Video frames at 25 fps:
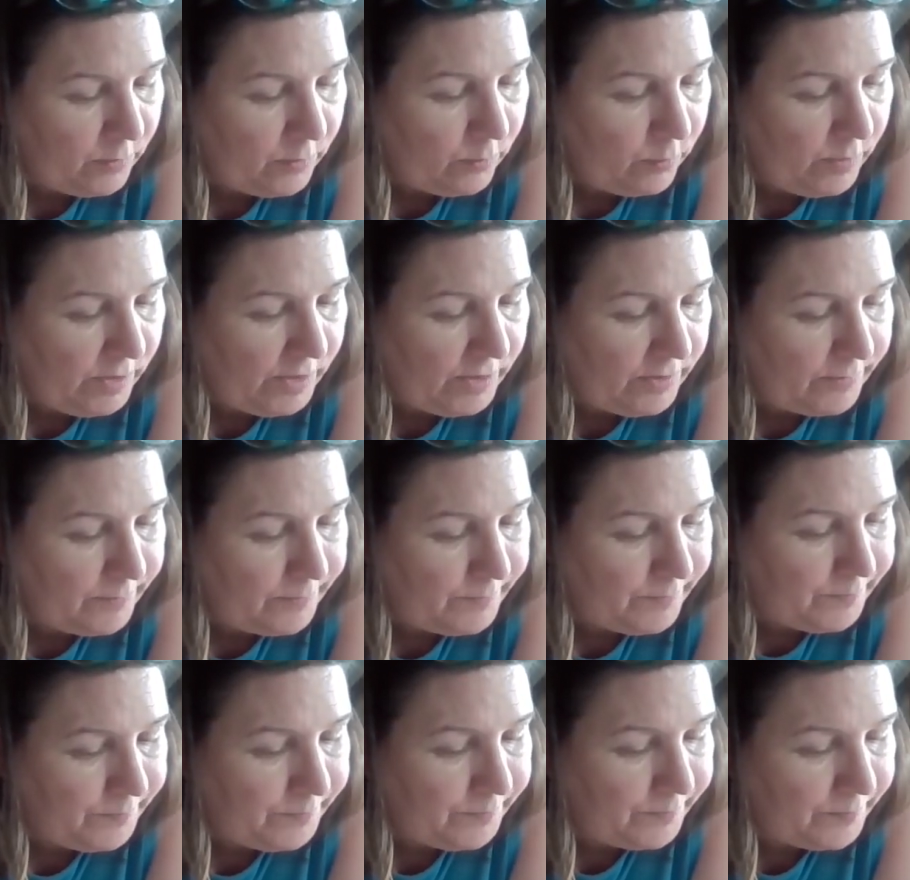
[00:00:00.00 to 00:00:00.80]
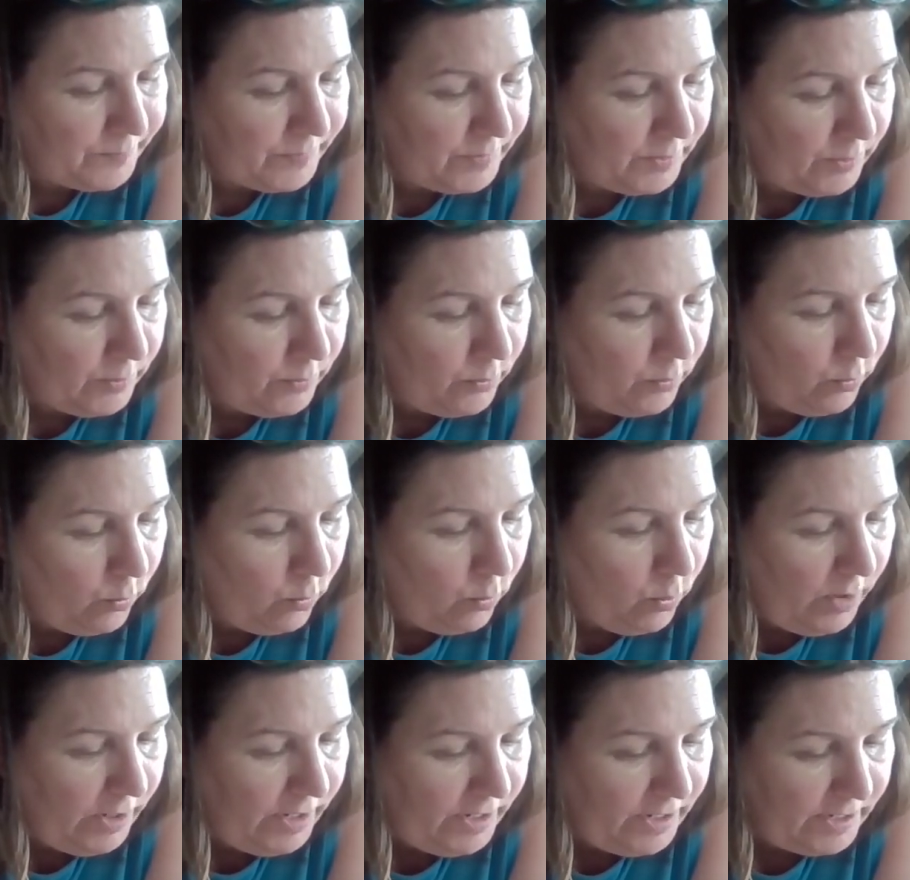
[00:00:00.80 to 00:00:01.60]
Well,
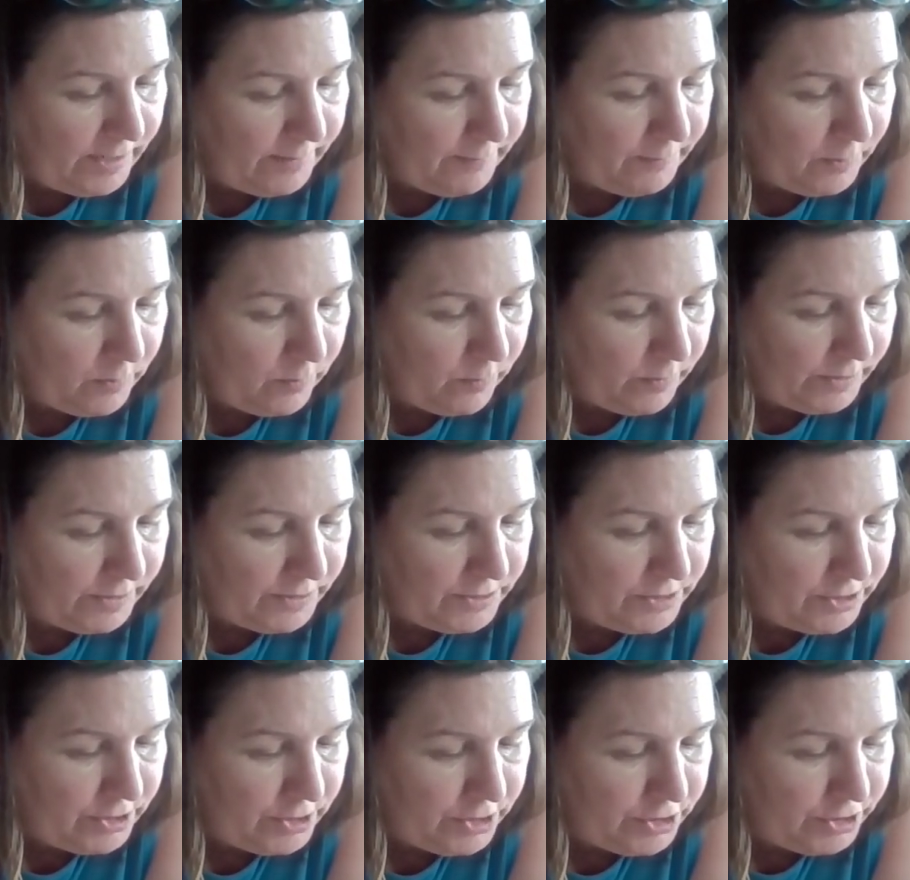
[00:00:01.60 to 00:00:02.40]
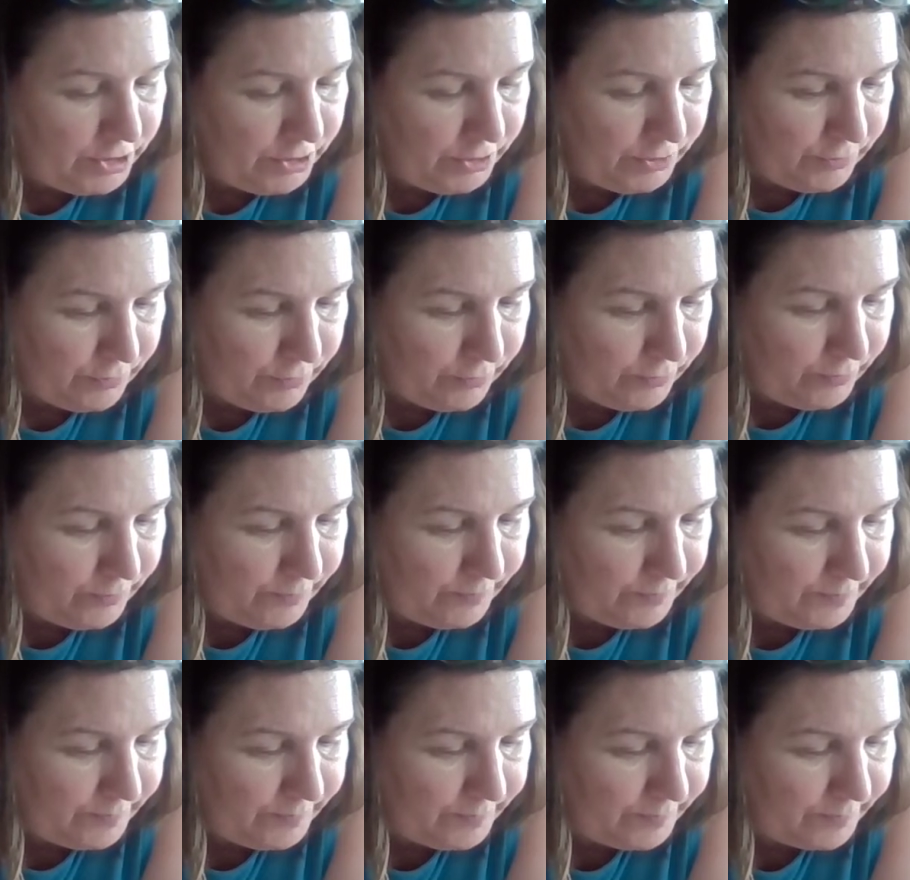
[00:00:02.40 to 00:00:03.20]
what I'm going to
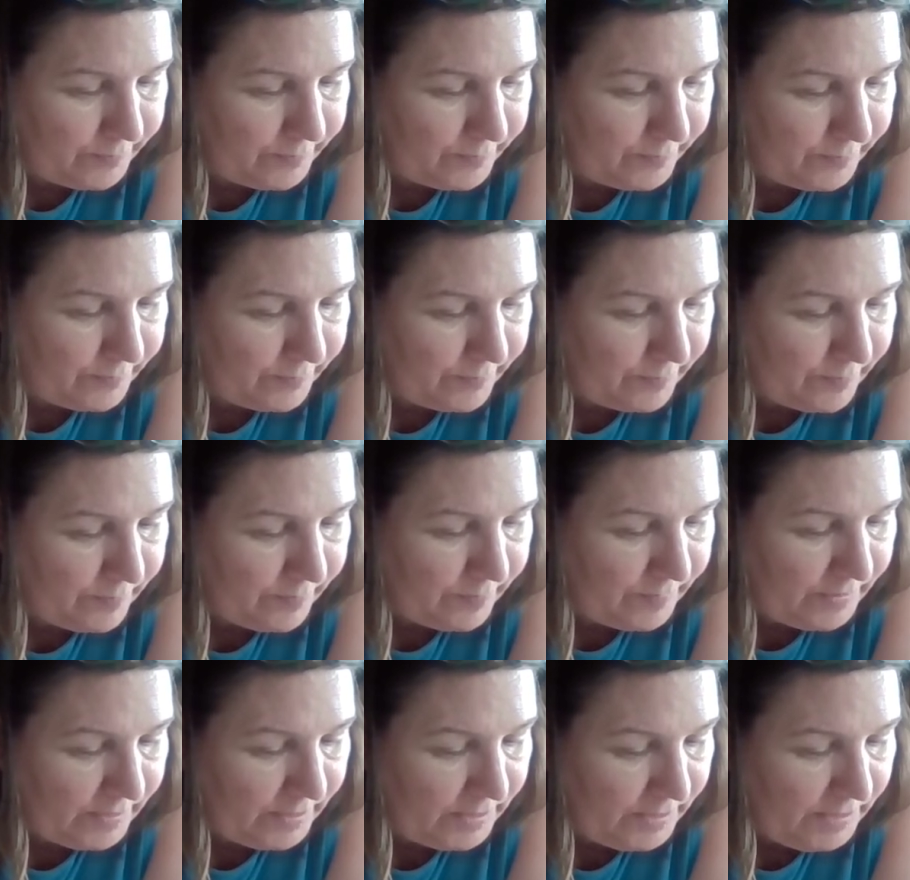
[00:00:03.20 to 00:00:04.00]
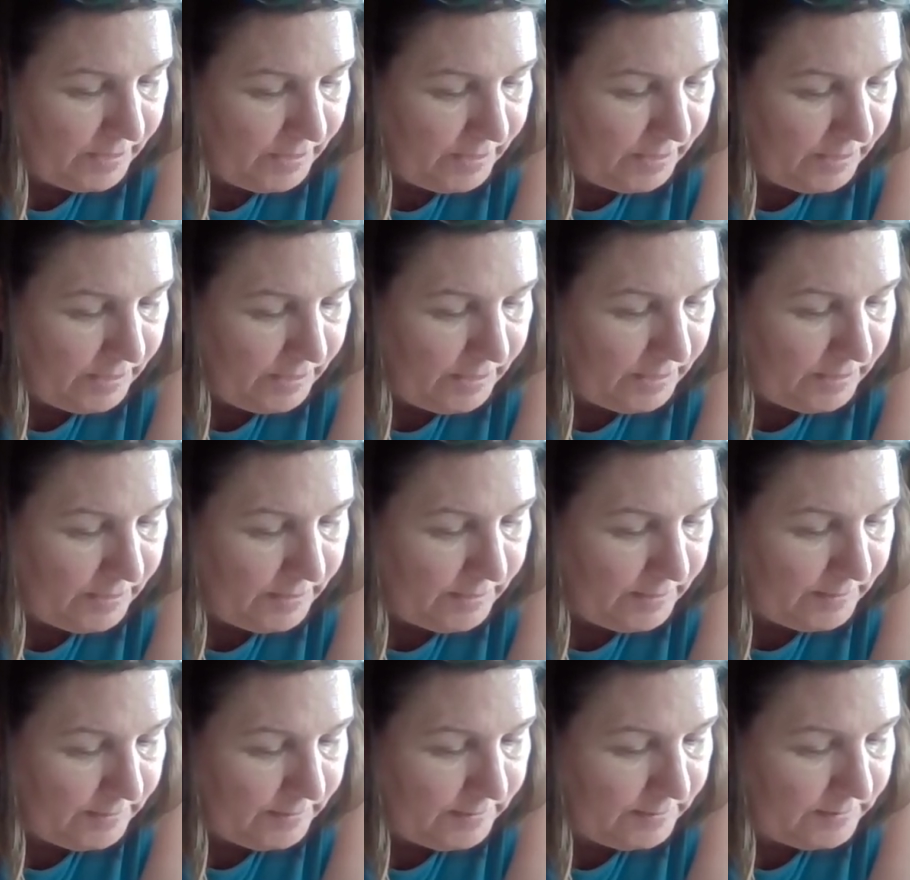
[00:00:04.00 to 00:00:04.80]
do
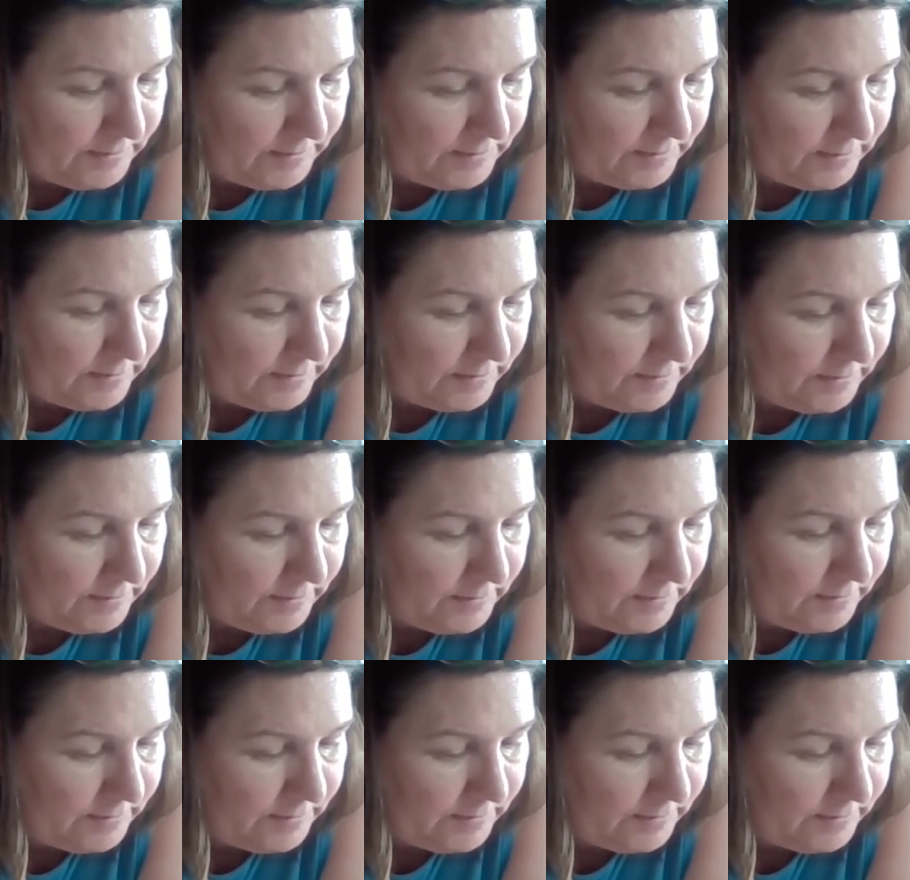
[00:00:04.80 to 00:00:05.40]
is